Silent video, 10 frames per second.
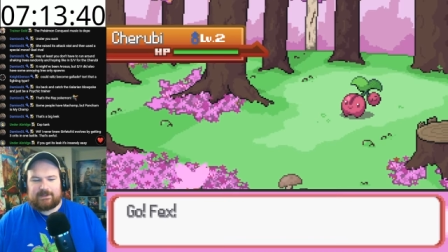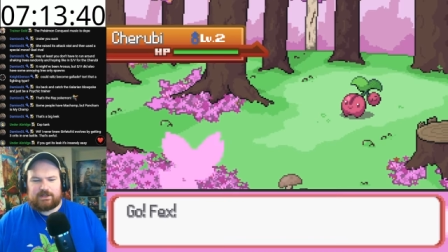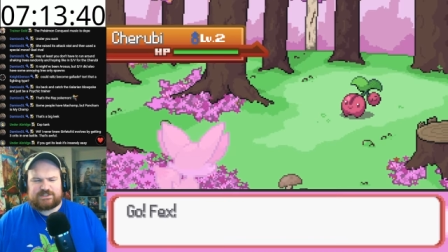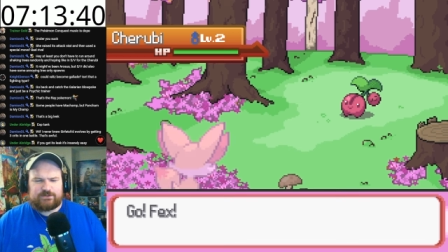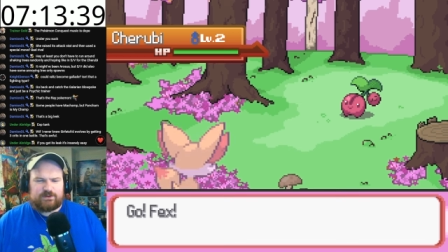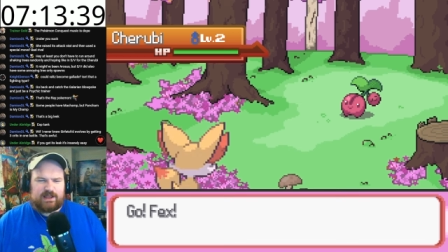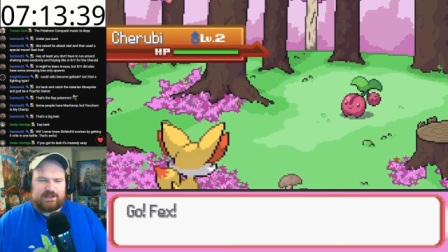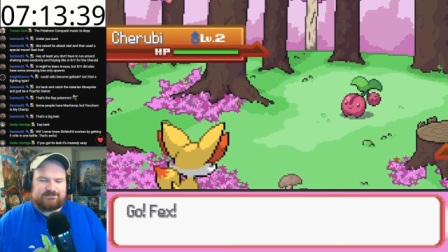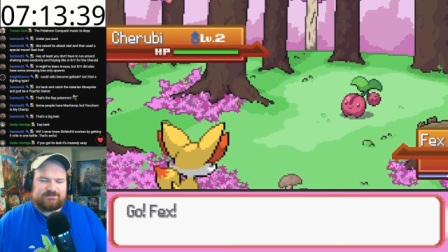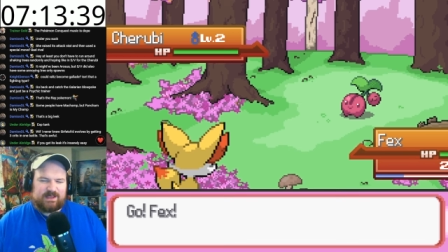Also,
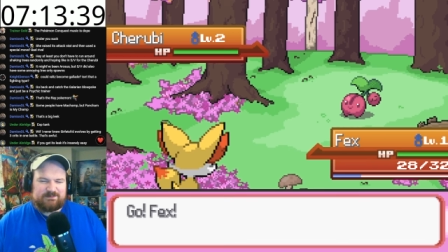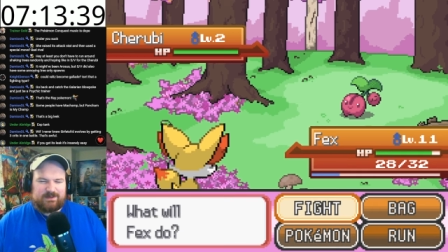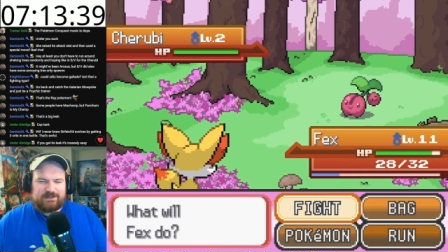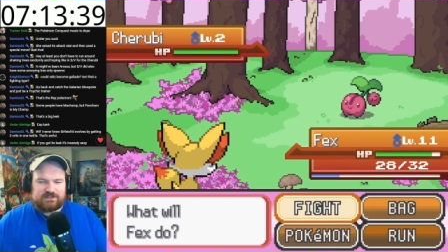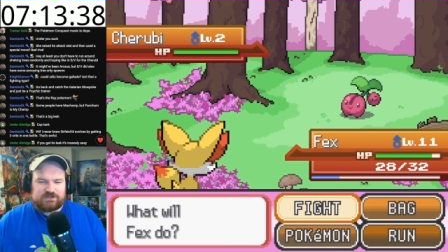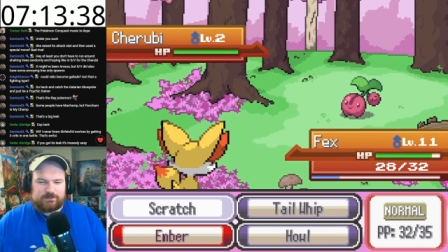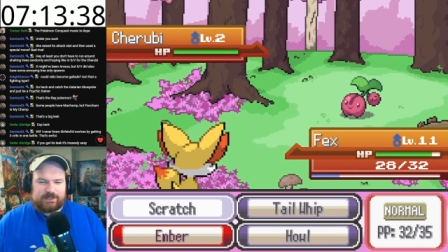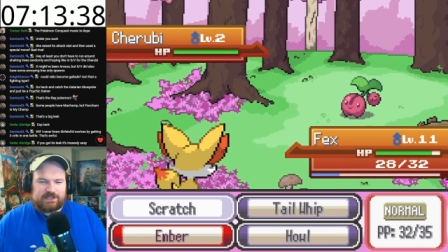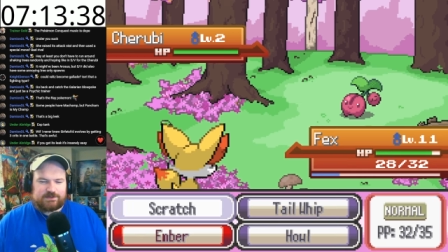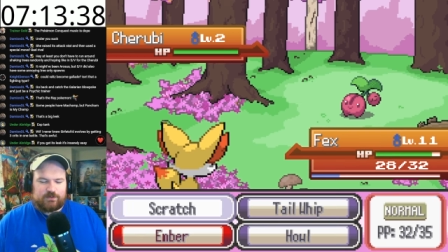maybe I should be
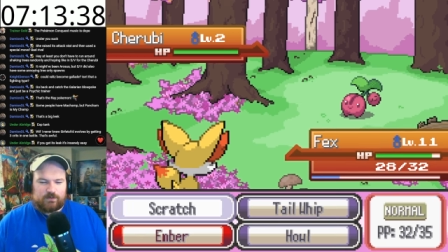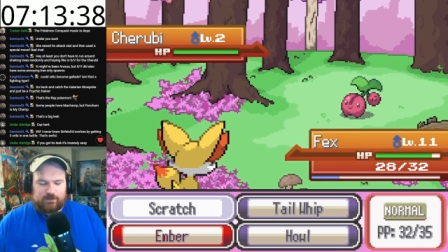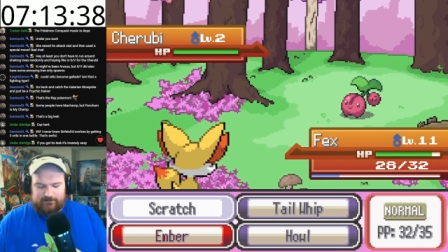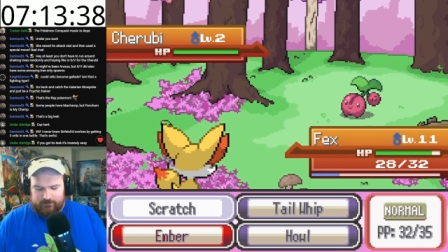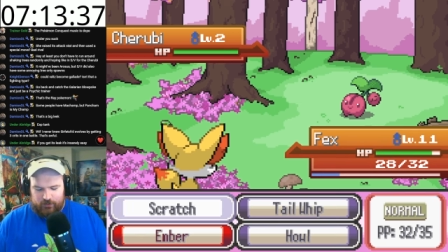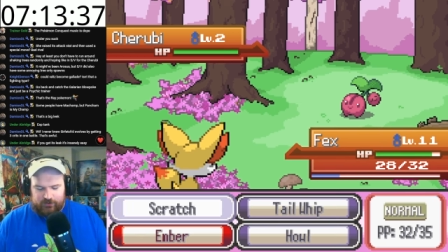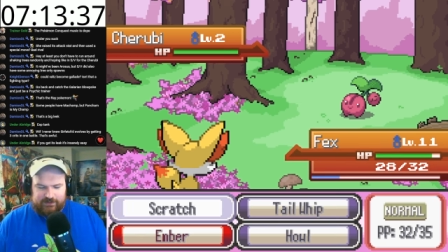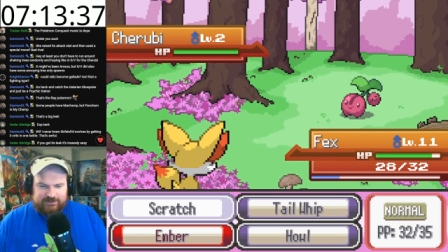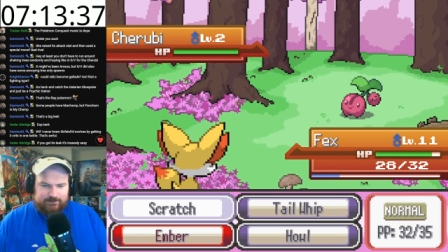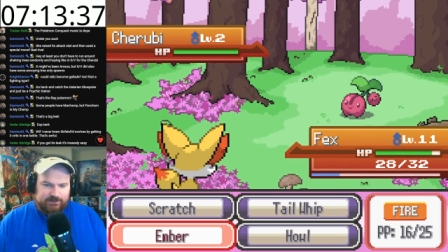catching Pokemon for the
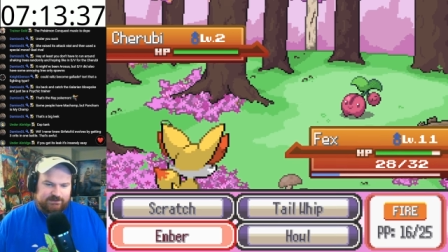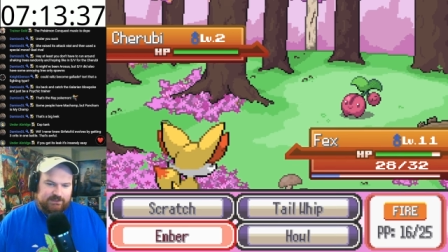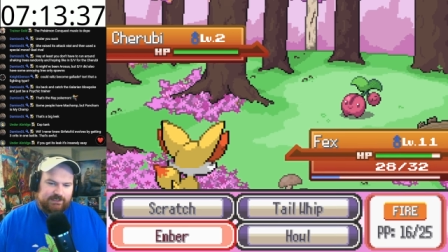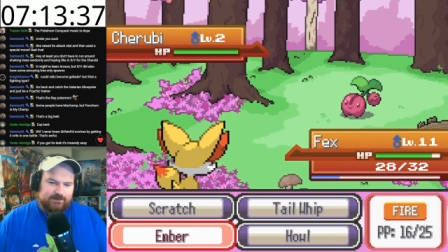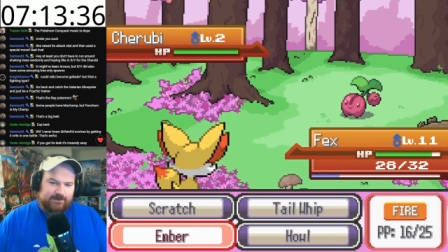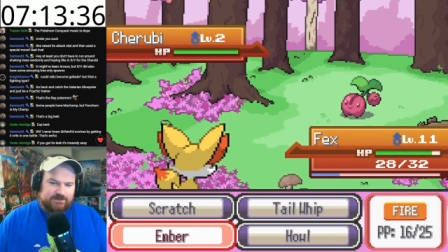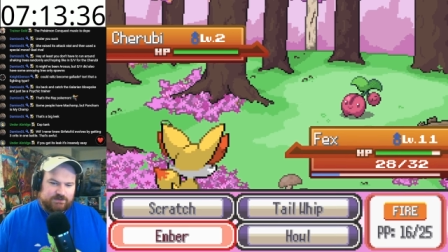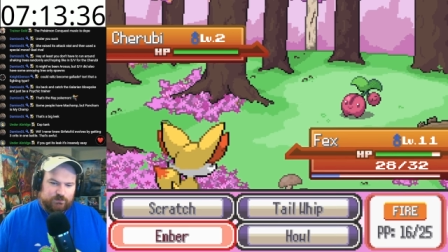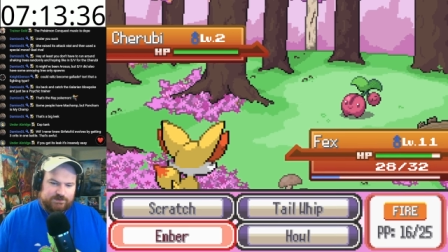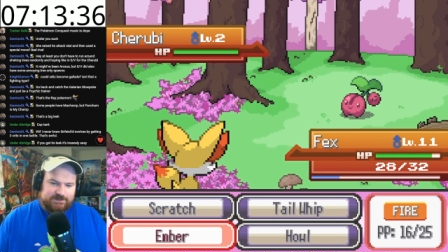Pokedex, but until I have a
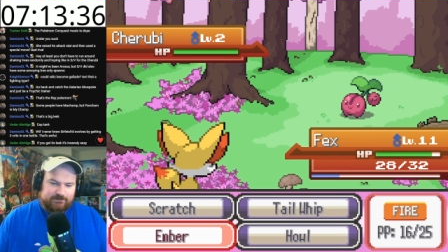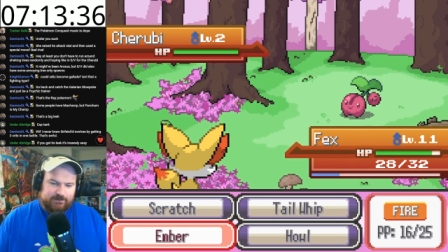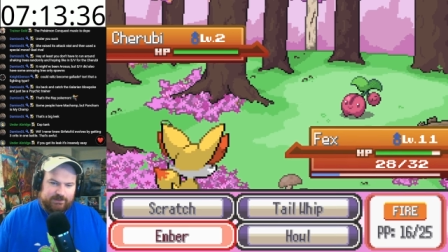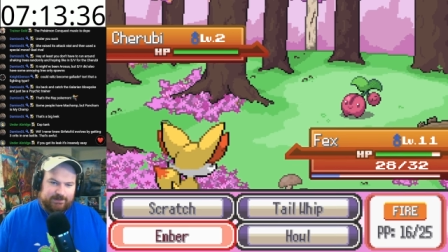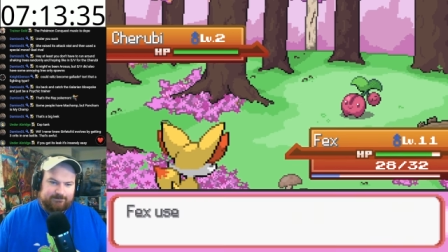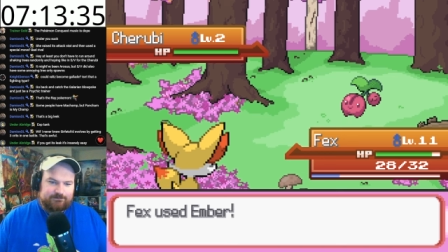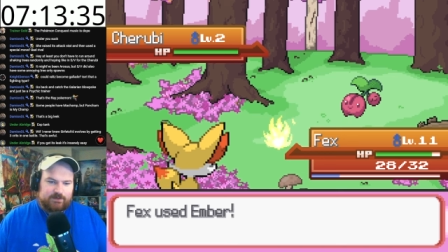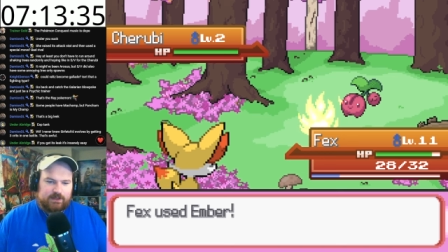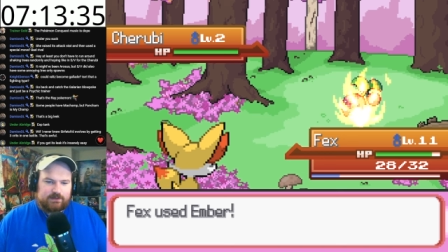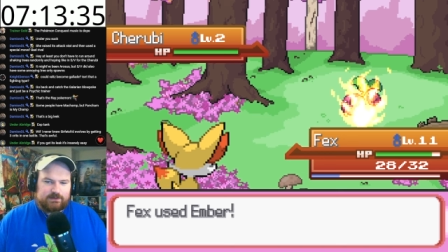source of
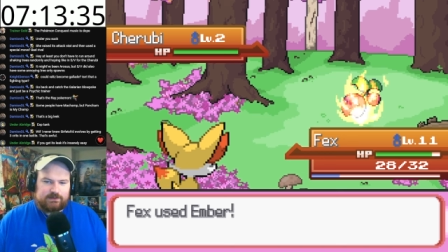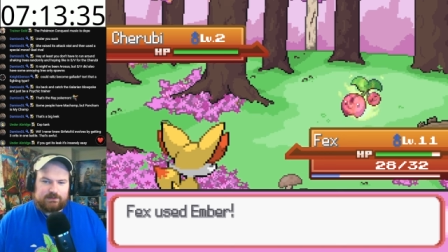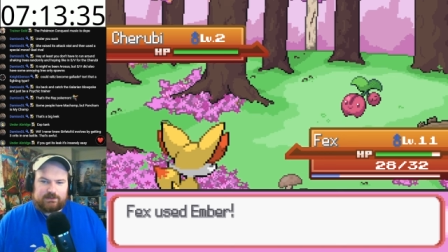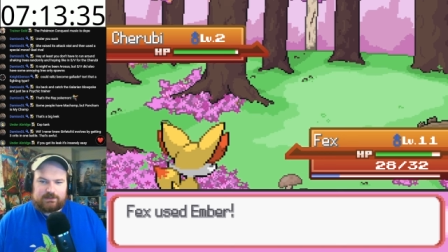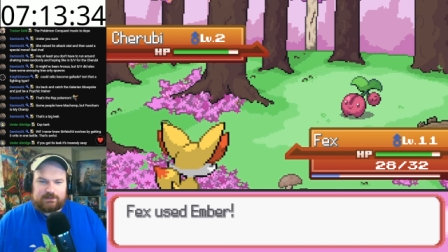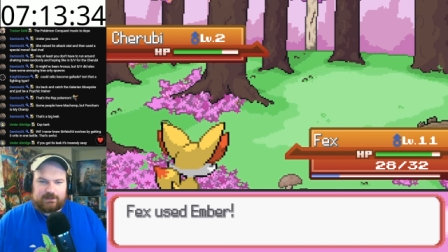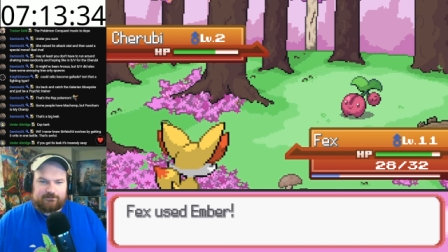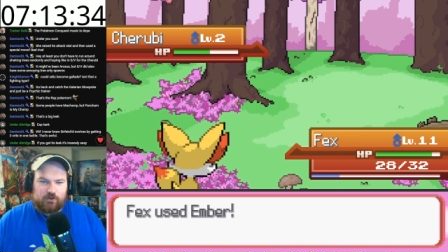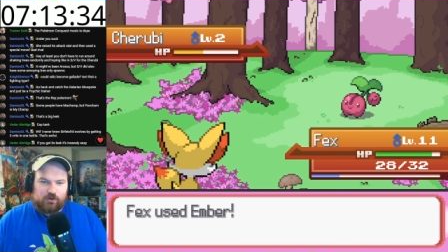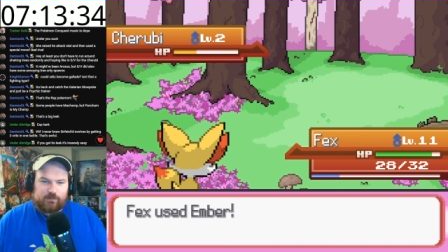
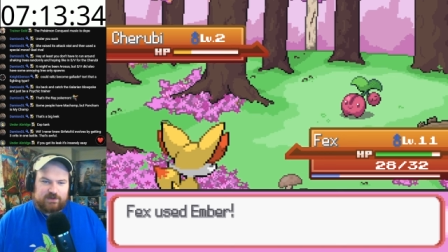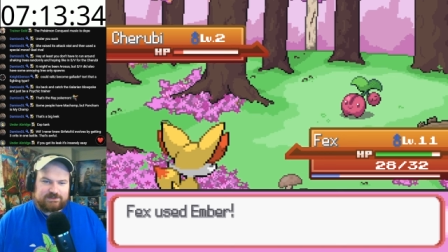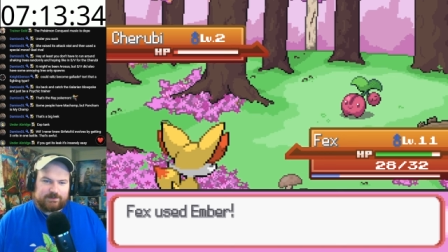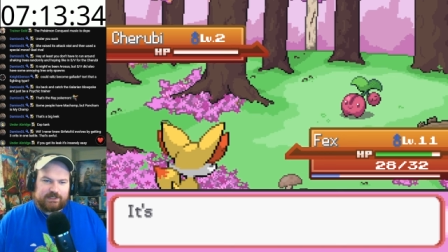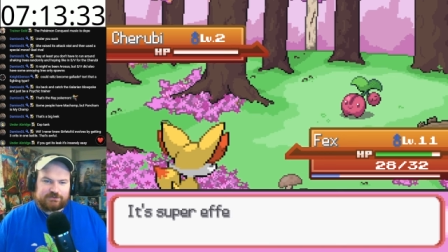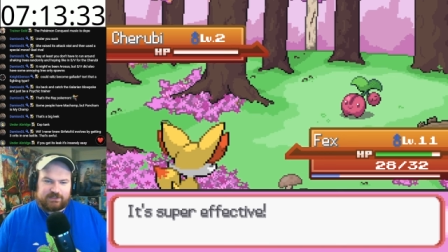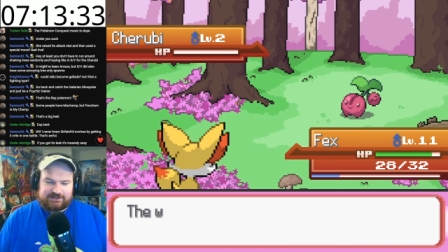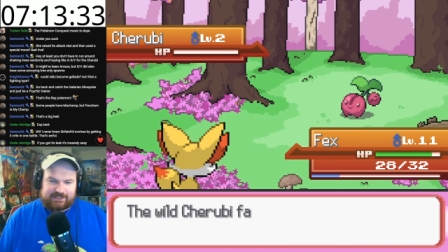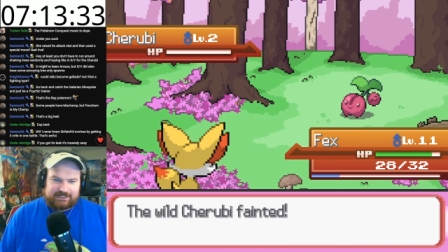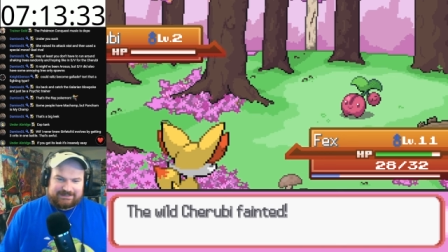Pokeballs, I'm kind of trying to
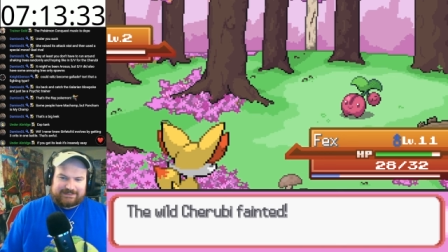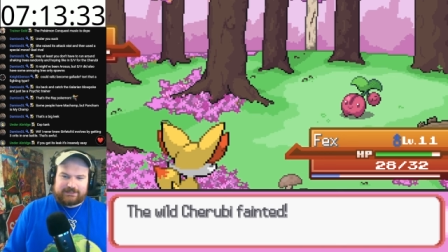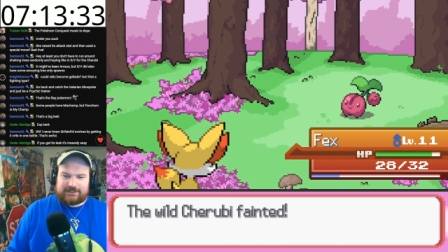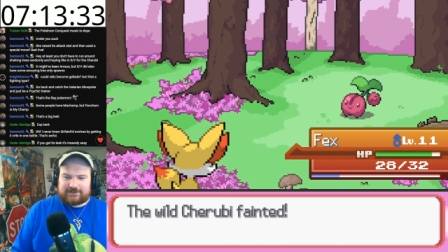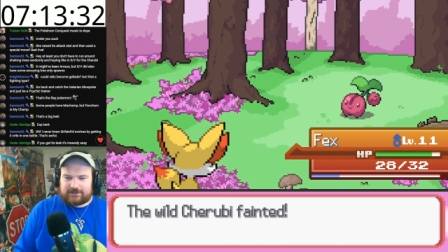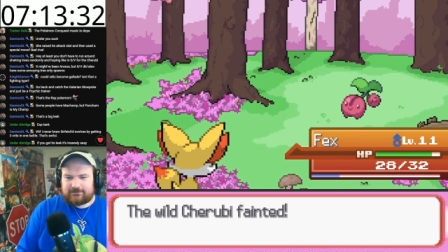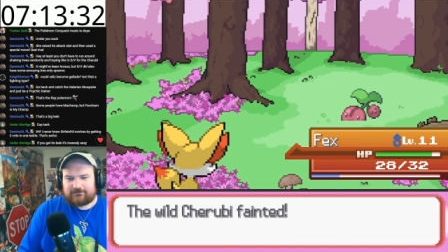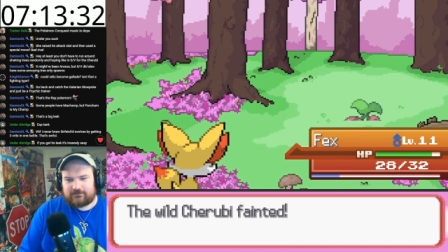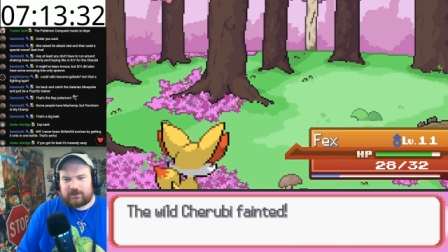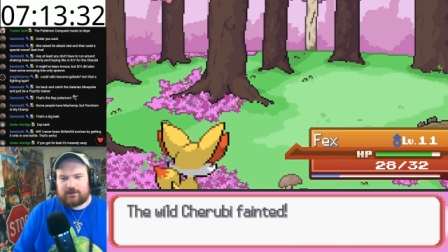take it a little easy.
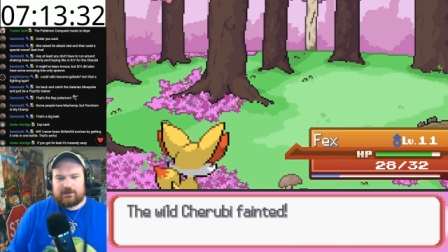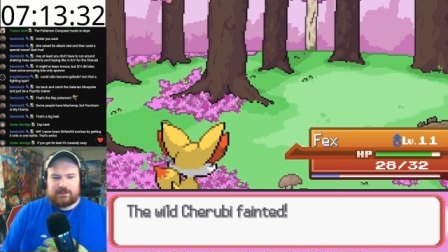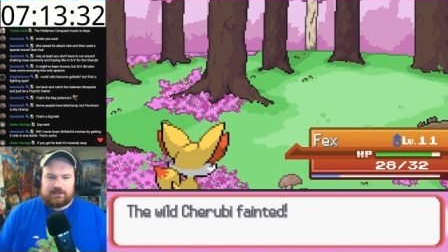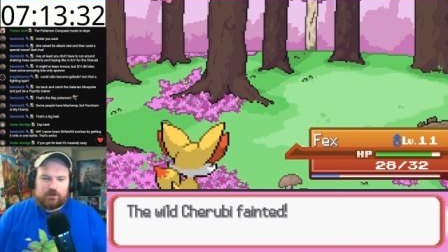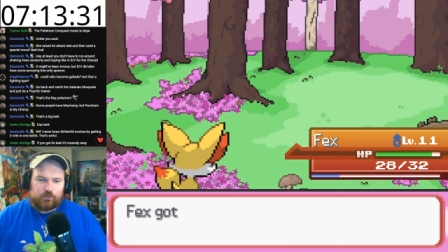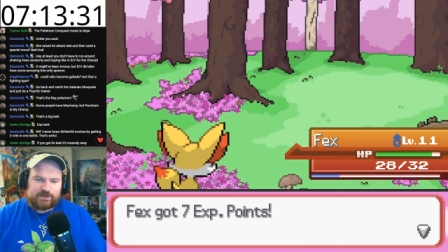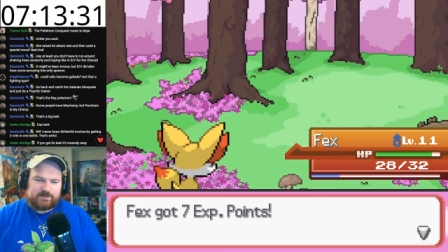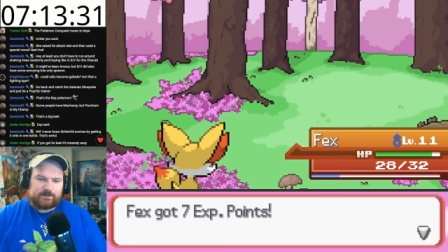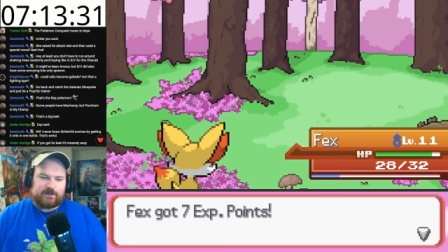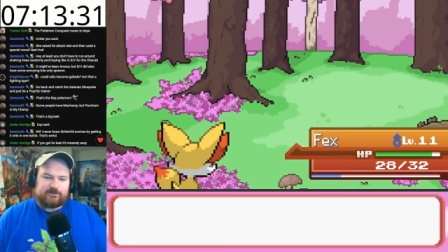Only
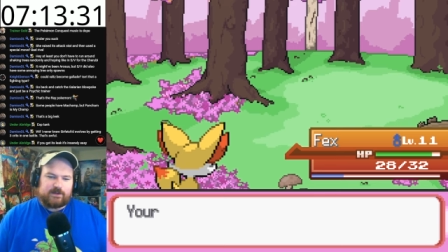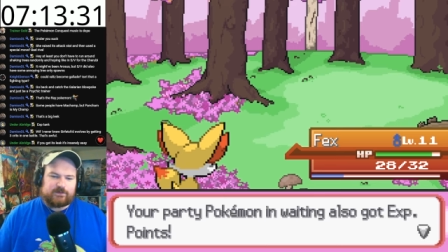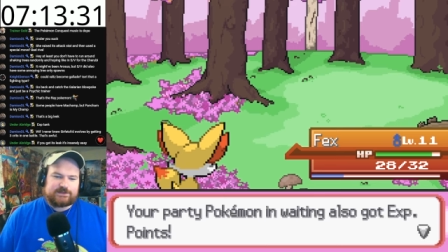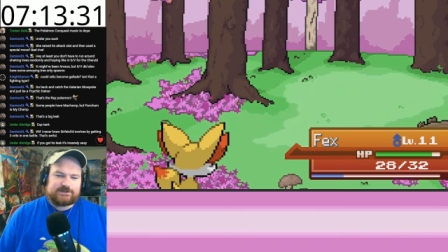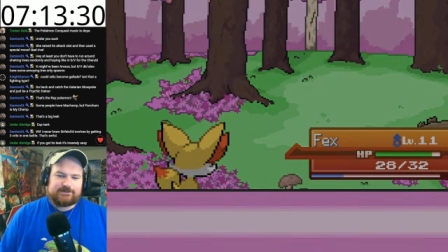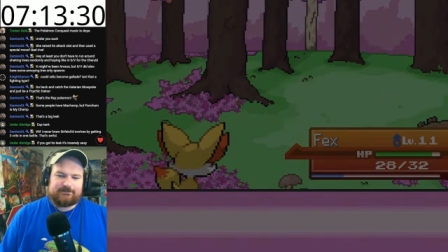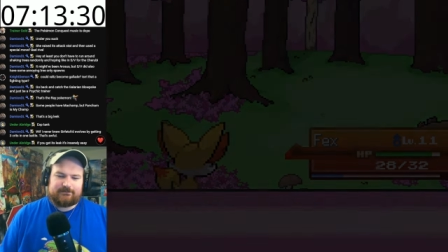pick my favorites.